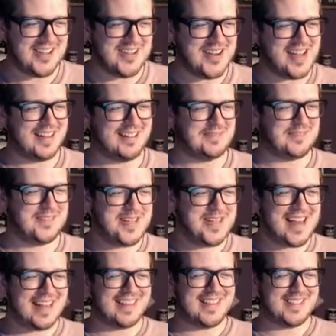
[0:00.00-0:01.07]
You got a you
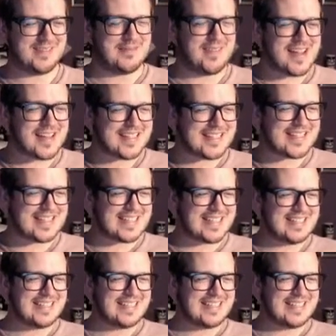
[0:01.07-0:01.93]
got this fancy.